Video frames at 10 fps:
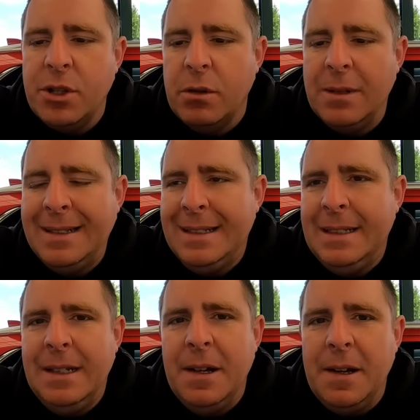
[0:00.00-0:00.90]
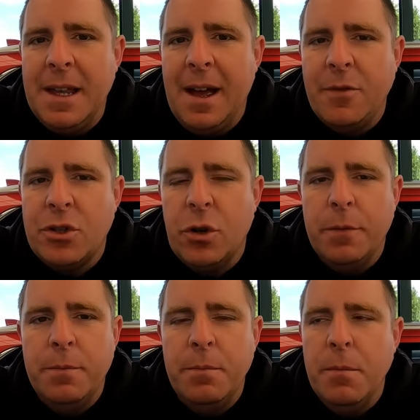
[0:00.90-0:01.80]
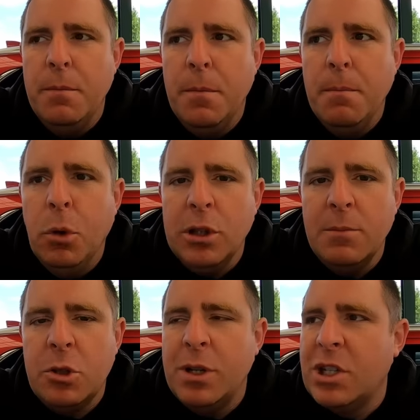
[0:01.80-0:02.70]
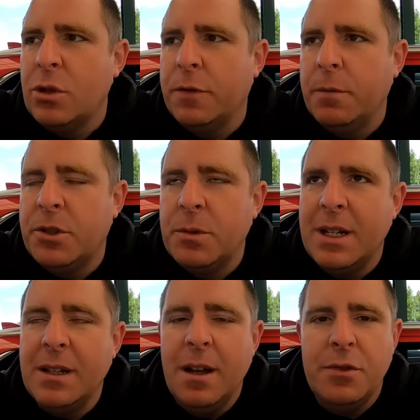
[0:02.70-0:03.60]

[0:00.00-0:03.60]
So uh, yeah, I'm just sort of mulling between stuff between.